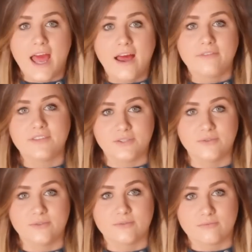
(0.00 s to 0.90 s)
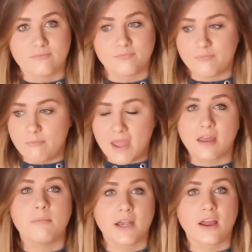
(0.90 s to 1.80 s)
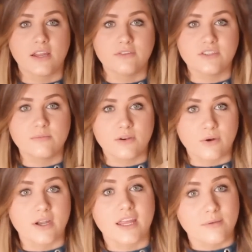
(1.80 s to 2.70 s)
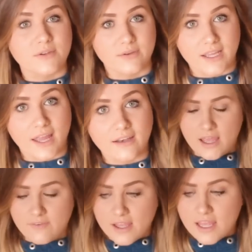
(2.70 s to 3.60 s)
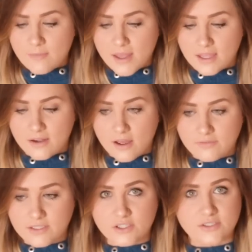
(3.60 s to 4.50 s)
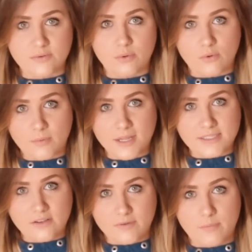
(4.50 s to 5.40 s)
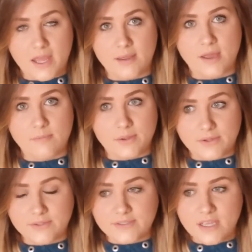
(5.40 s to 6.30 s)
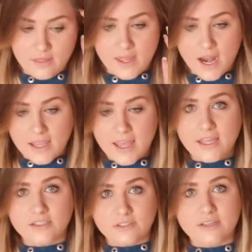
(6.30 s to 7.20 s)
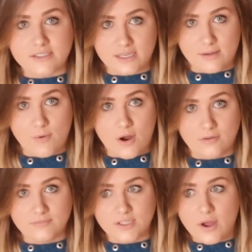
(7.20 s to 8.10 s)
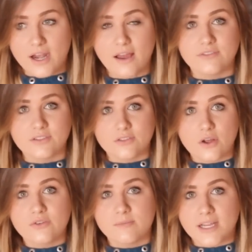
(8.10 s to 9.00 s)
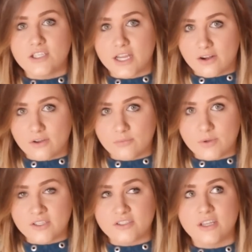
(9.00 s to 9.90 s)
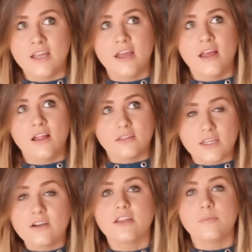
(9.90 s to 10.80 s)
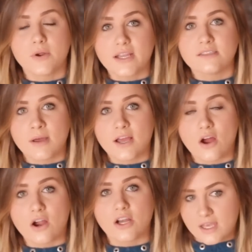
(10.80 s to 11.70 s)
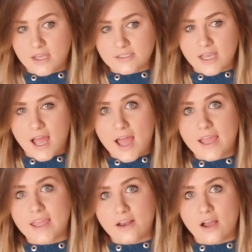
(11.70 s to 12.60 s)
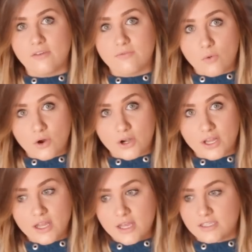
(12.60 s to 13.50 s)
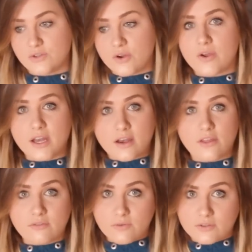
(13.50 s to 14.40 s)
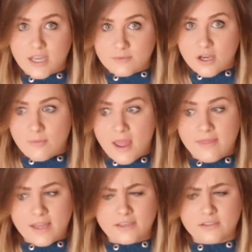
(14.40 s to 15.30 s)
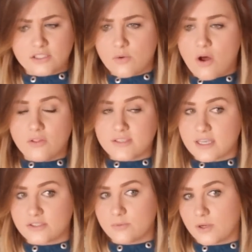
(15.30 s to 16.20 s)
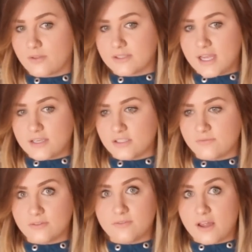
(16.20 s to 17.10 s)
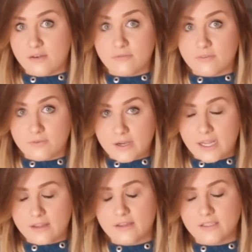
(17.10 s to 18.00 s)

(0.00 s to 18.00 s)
I have to make money on YouTube in order to keep doing it. If I can't make enough to just support myself and pay my bills, then I can't do this anymore. So I'd have to close my channel, which literally breaks my heart because I cannot afford to go get another full-time job and then do all this extra work on the side just for fun and for free.